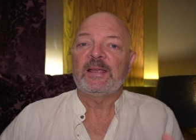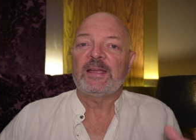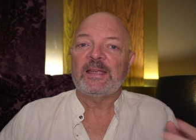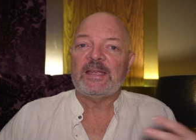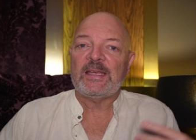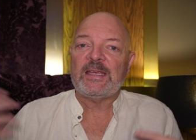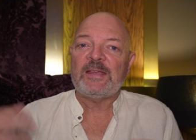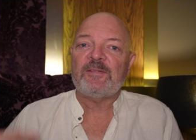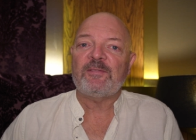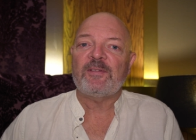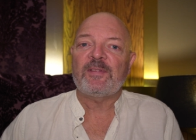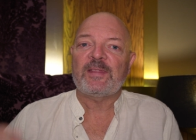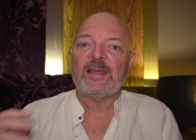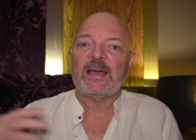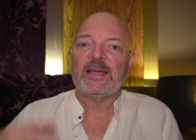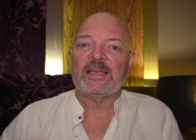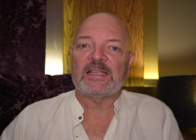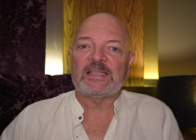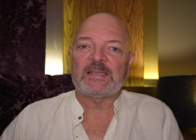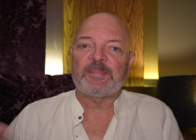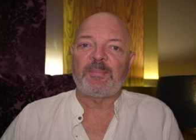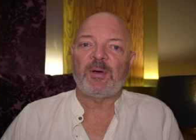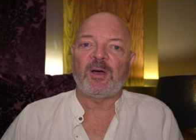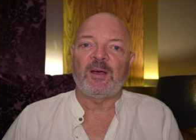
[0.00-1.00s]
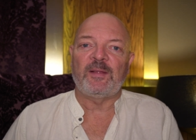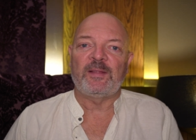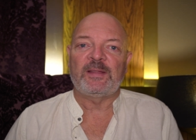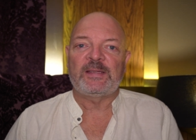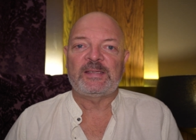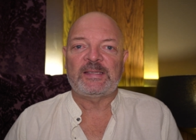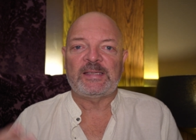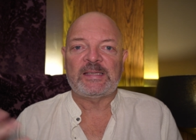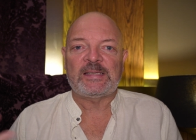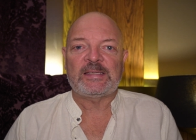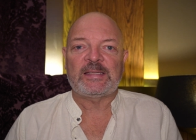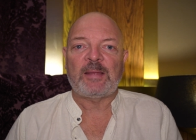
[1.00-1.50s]
Even that is a part of the
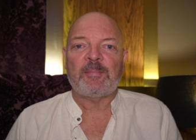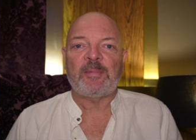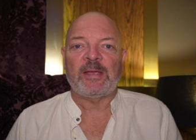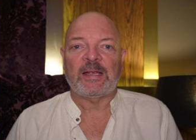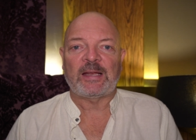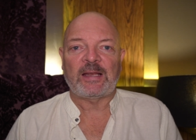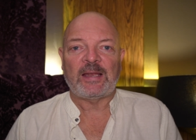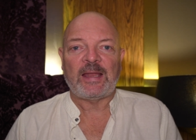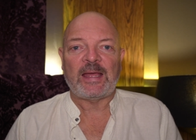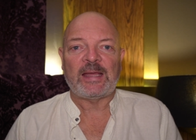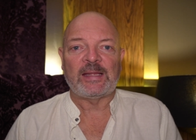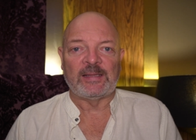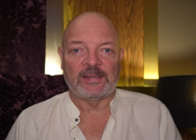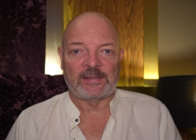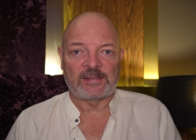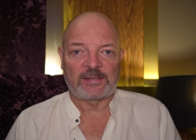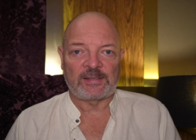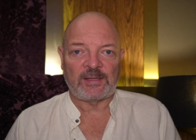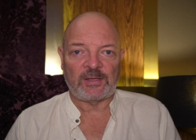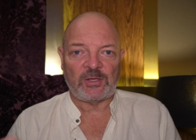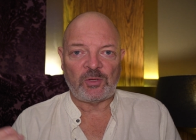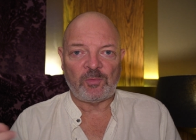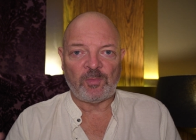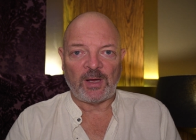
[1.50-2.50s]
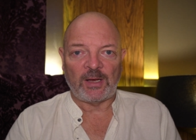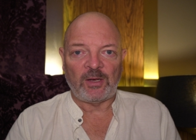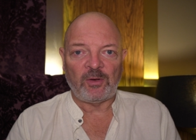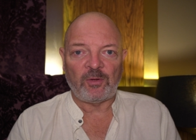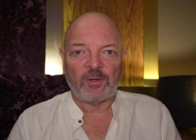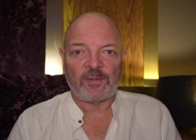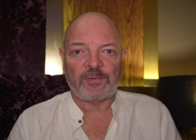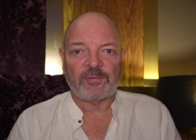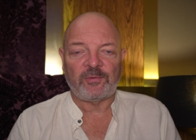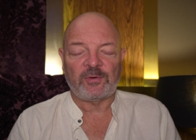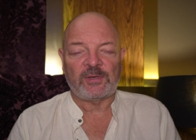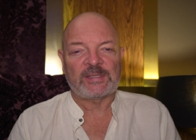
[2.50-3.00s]
systemic lens that you might
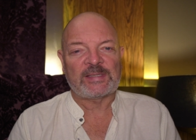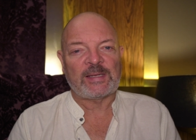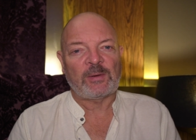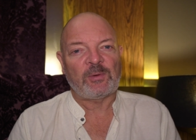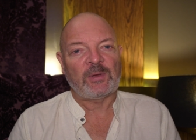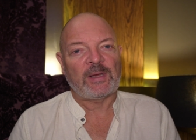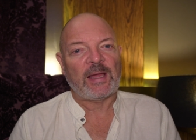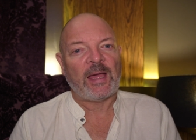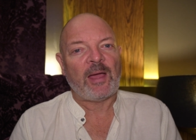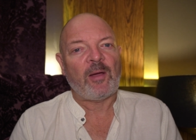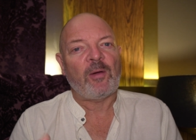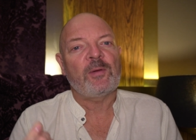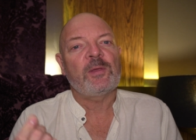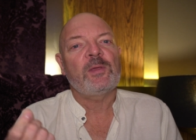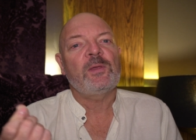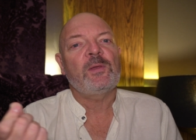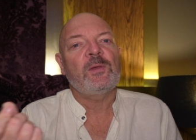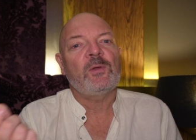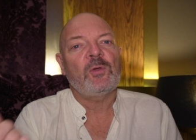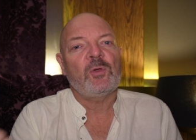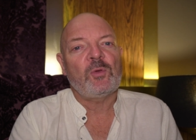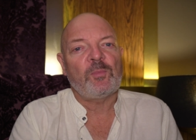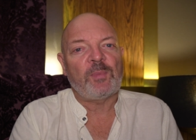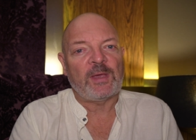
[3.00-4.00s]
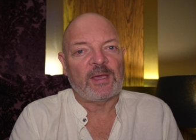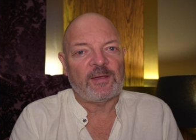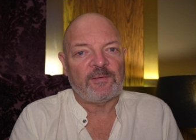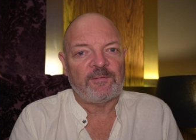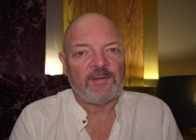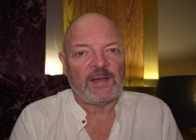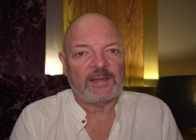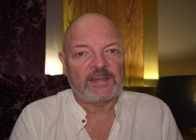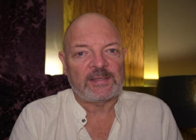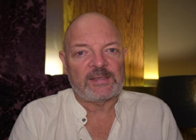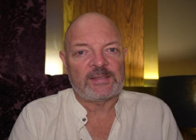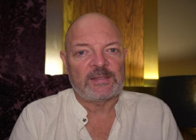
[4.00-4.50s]
look through to say, well, how are you being
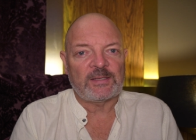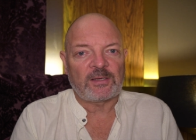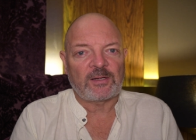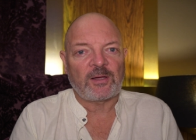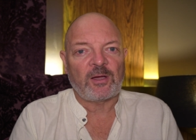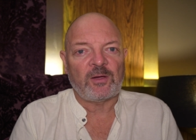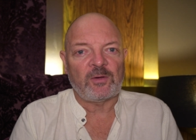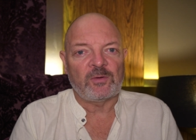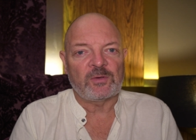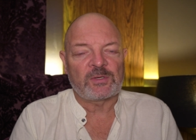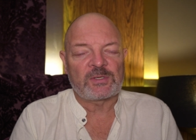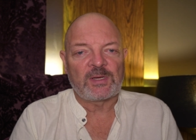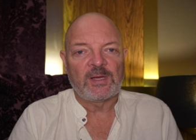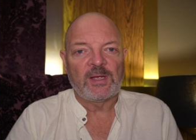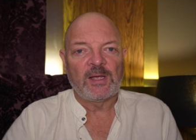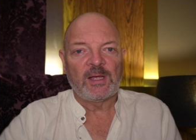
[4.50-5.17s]
affected as a coach